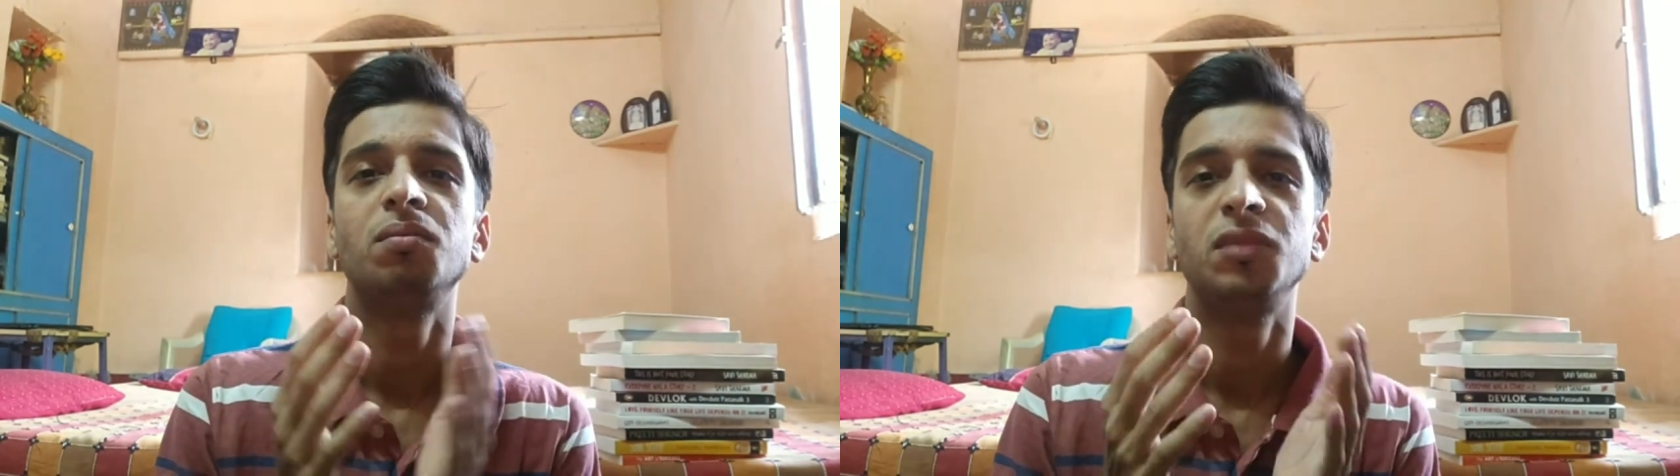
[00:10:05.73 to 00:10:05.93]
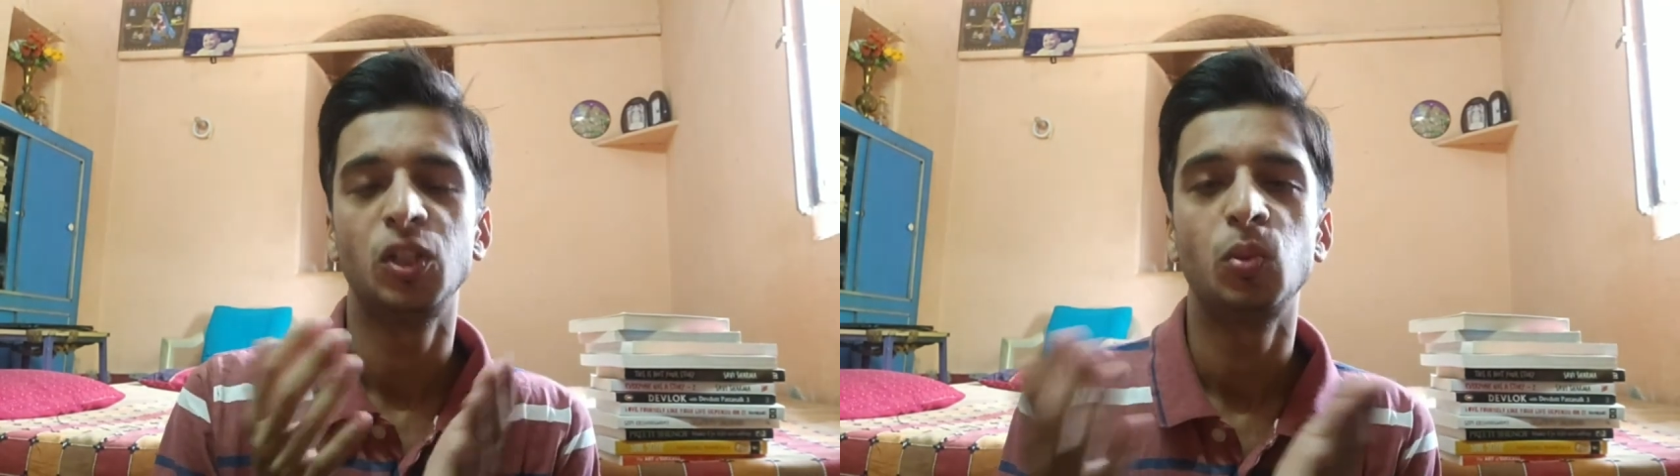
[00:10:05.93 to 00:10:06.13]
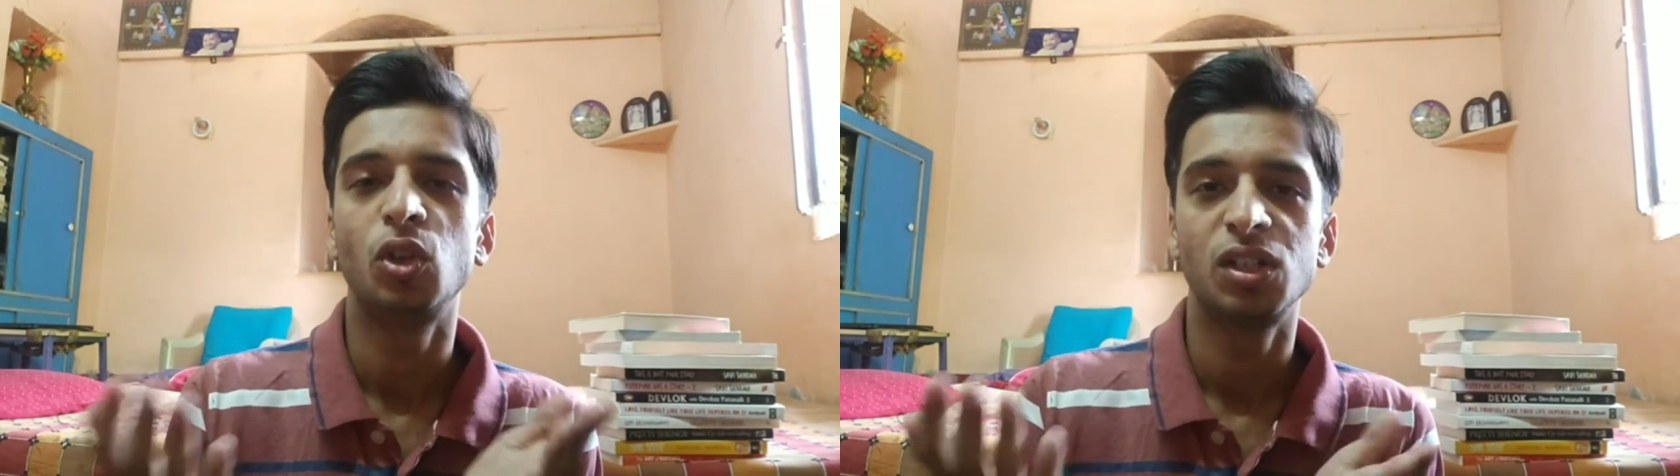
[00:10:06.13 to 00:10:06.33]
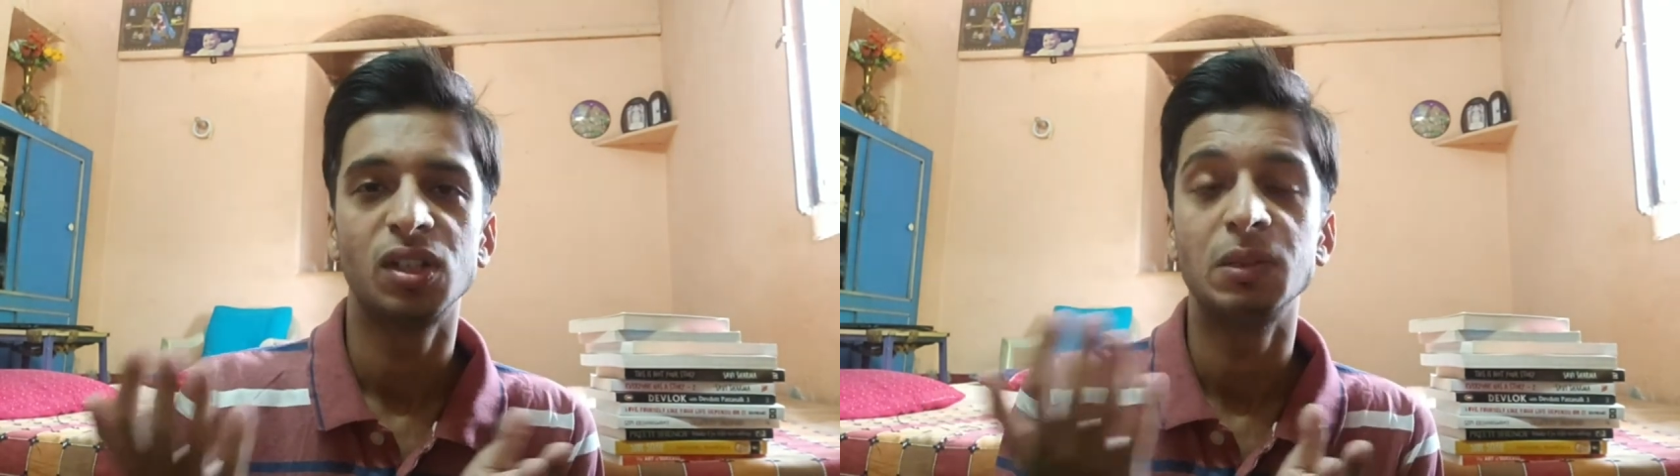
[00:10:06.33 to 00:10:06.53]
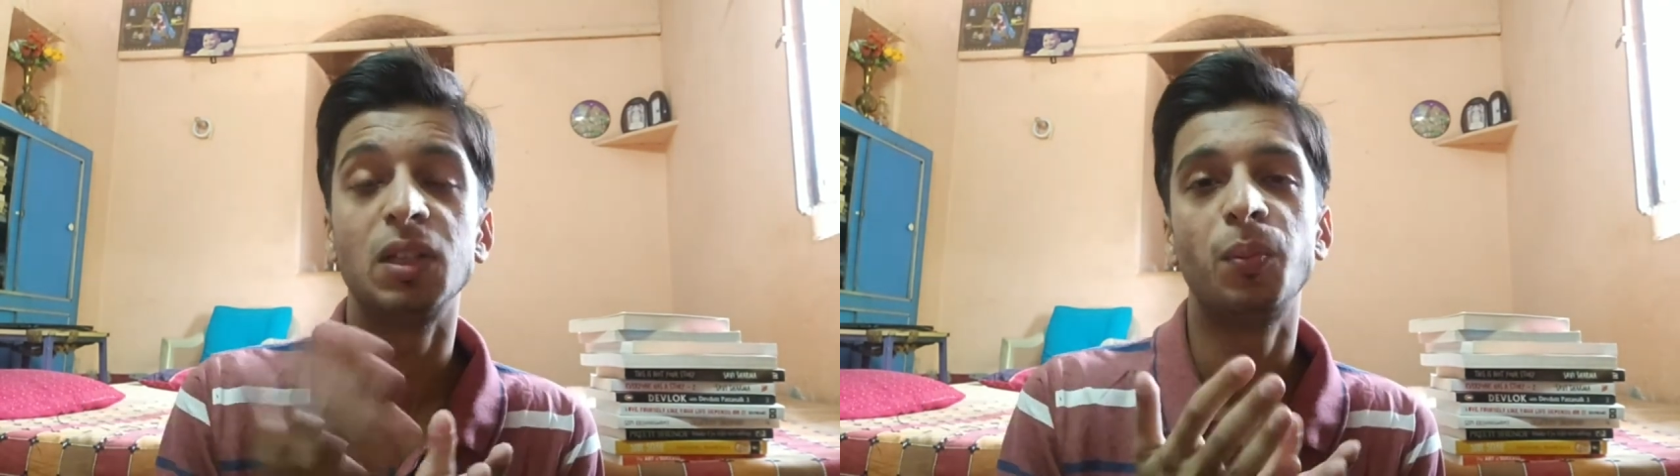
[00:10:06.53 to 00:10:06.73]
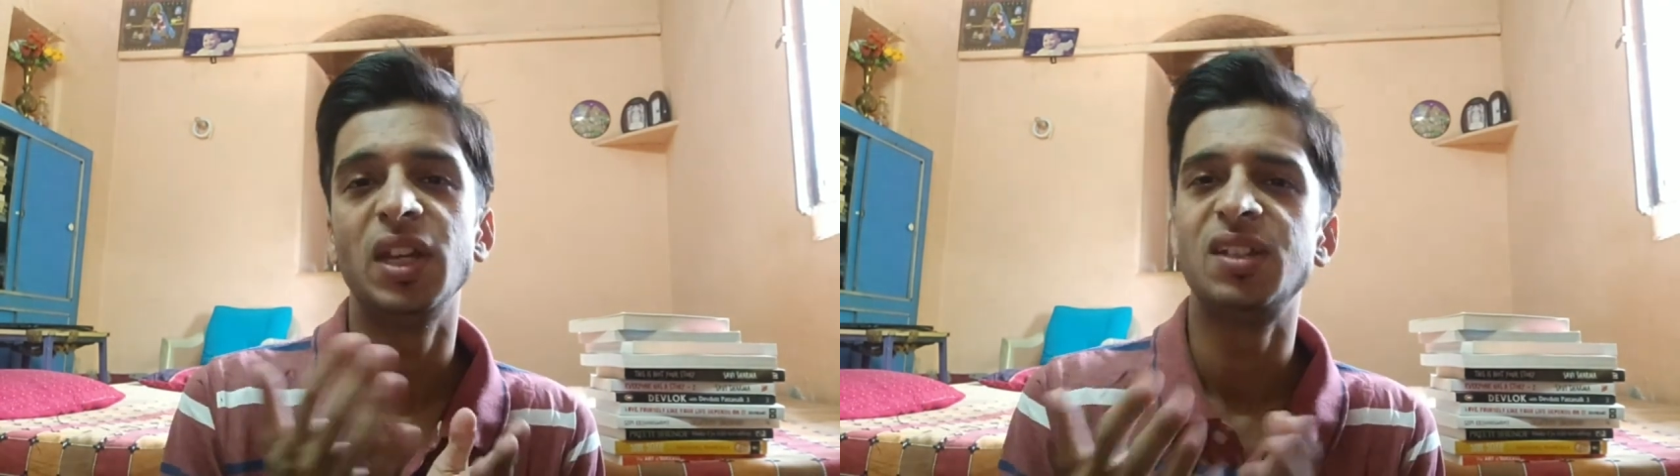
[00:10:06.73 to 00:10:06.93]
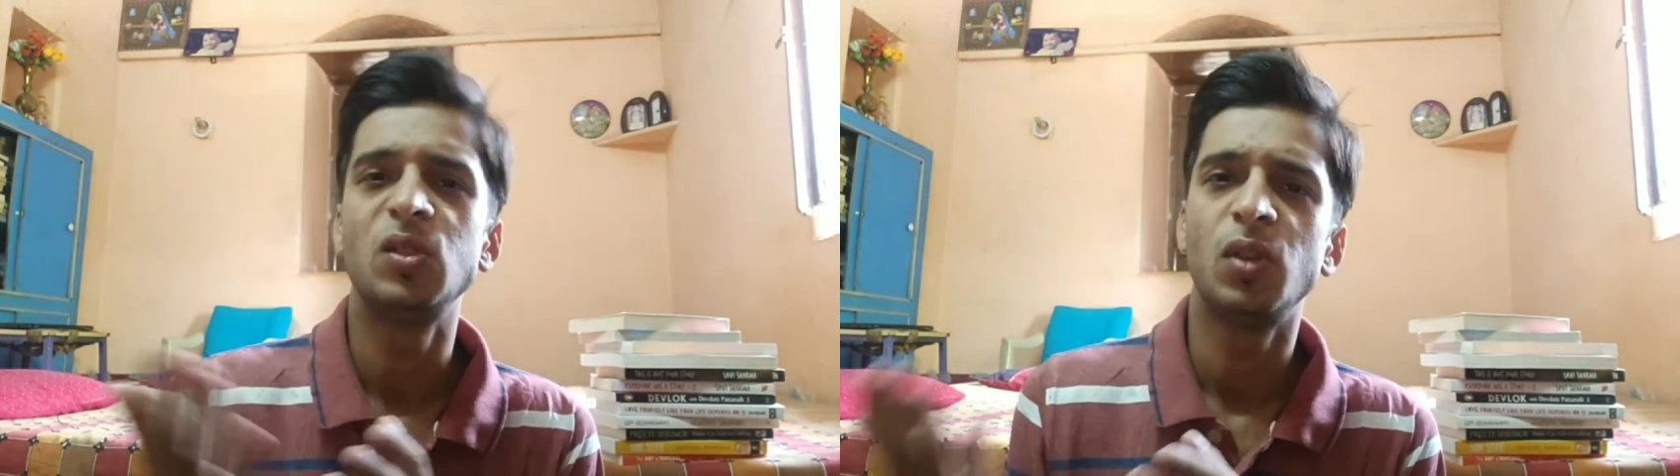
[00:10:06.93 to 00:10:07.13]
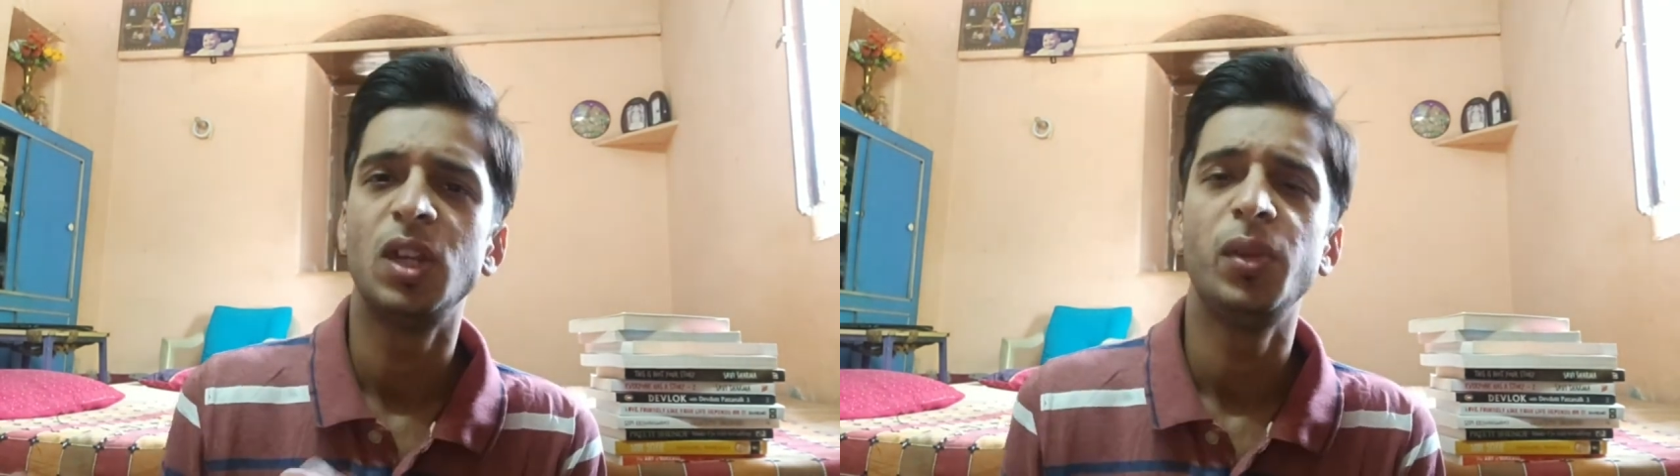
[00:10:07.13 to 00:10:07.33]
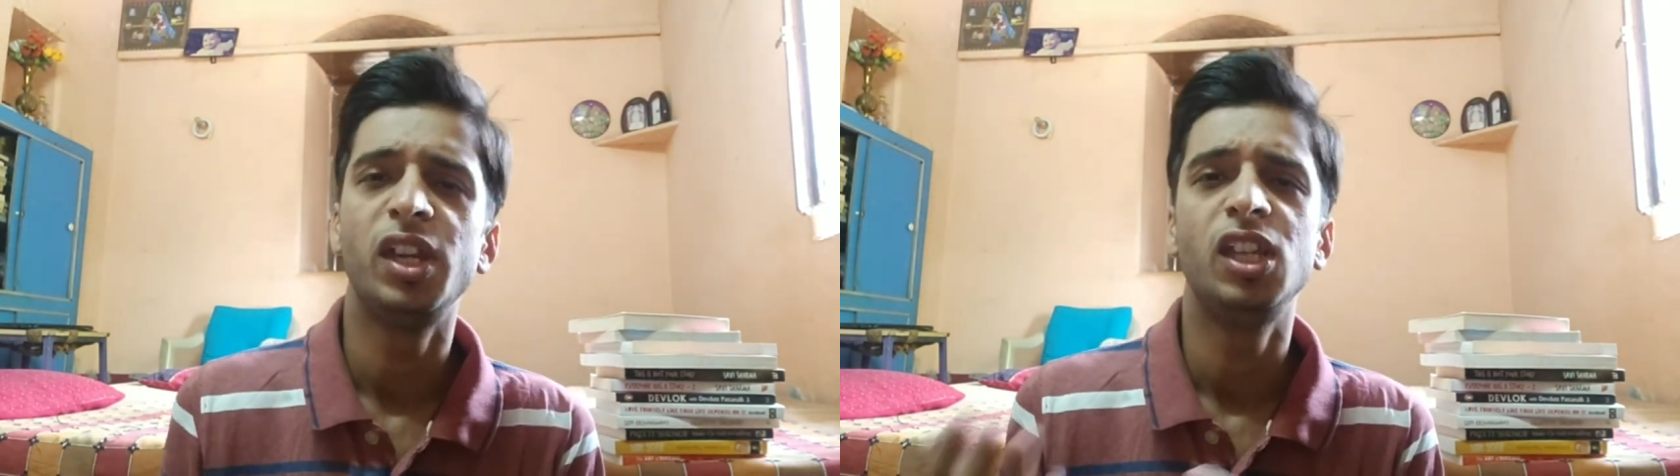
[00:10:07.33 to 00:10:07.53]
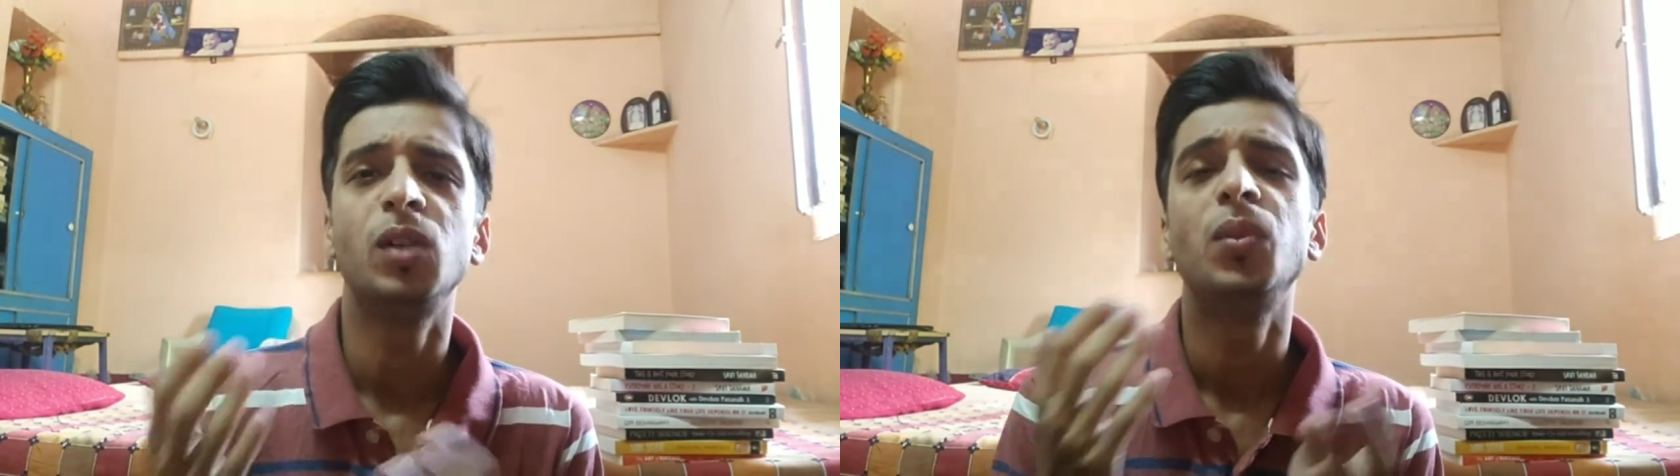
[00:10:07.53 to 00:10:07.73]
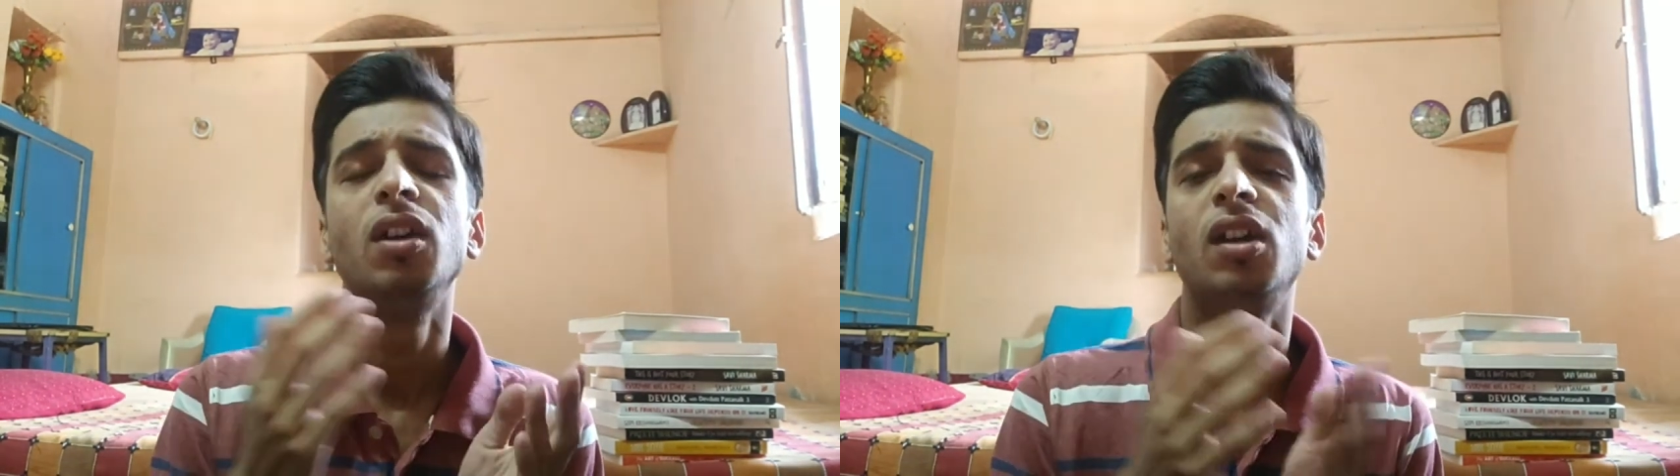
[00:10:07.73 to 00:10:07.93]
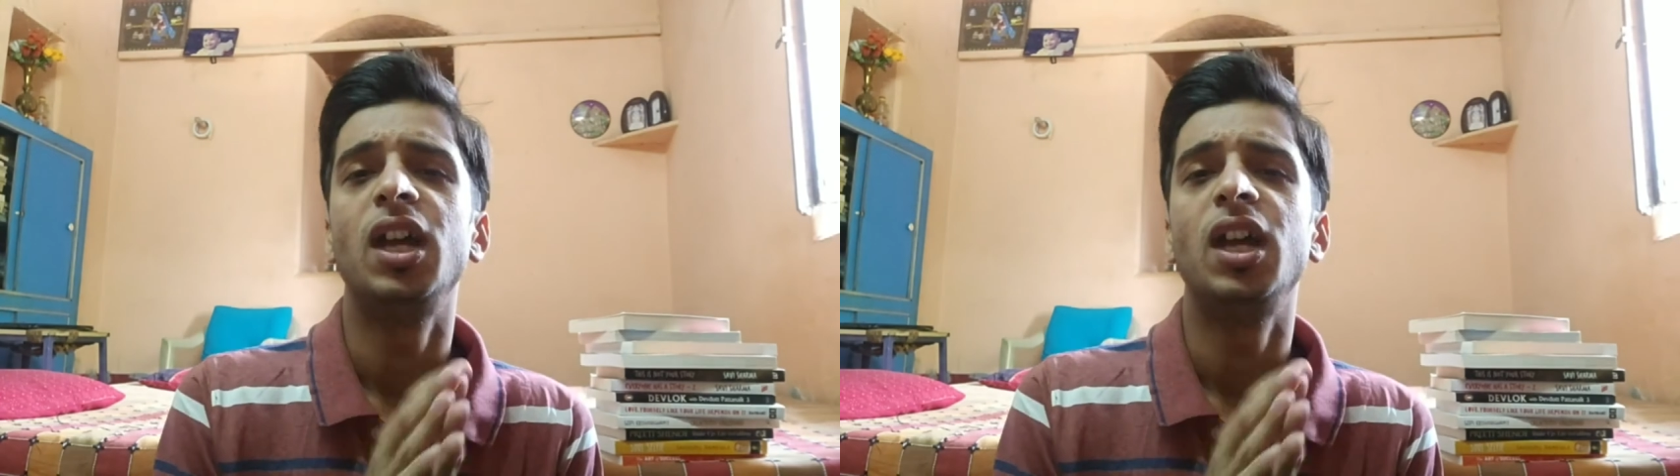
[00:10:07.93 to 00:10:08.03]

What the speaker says: This book is, the pace is very medium,